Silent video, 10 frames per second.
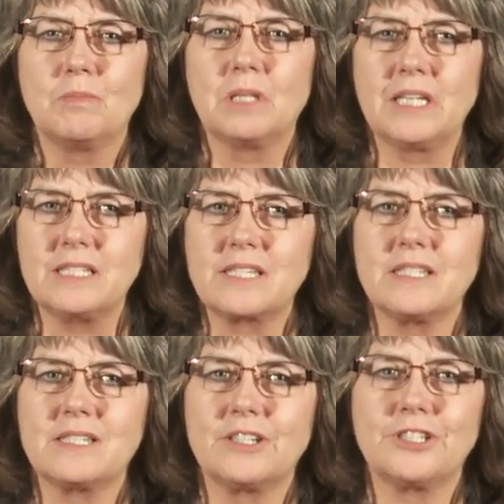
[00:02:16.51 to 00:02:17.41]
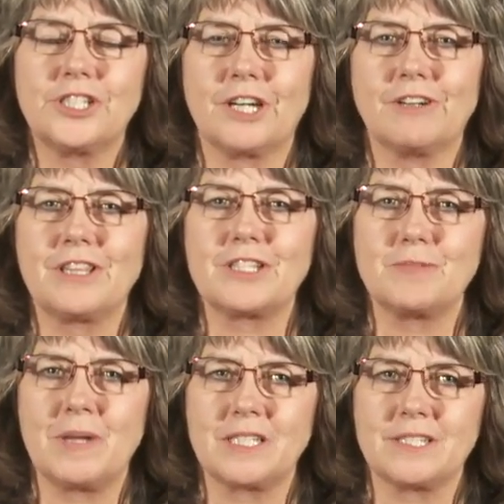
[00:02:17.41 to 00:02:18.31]
please consider sharing
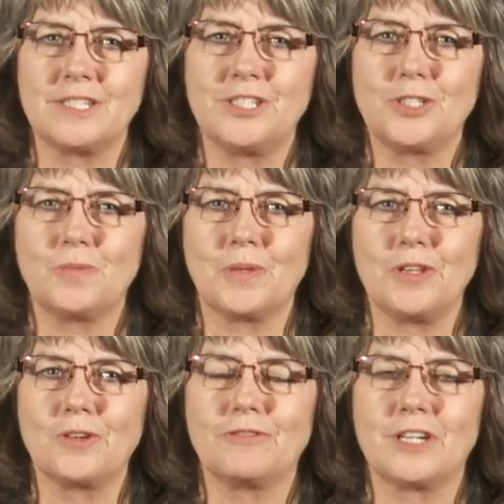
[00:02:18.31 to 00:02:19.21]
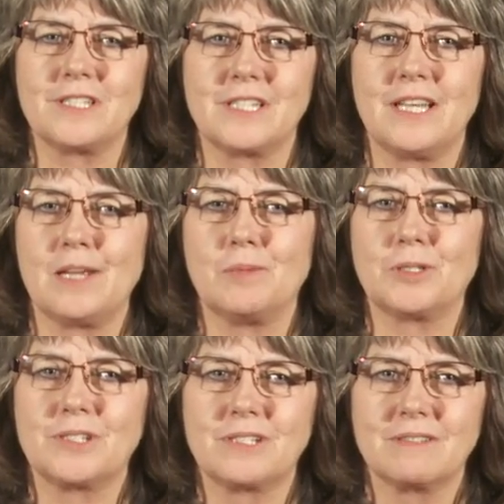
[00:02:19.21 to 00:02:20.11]
this message with your friends and
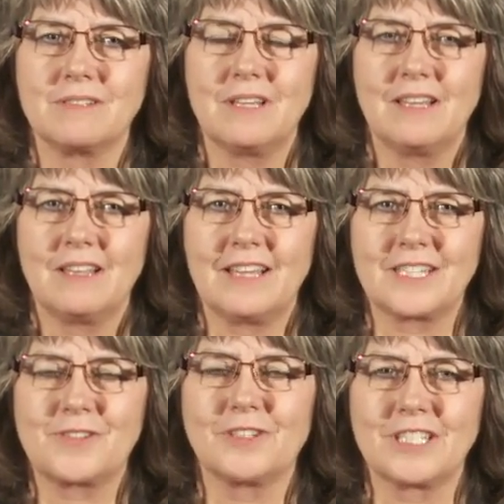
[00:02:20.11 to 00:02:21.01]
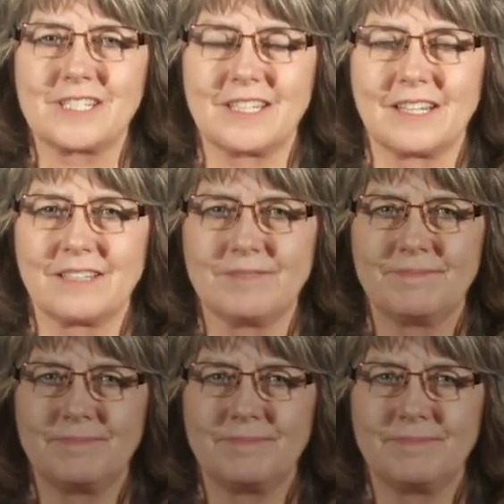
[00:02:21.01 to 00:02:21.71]
neighbors. Thanks for listening.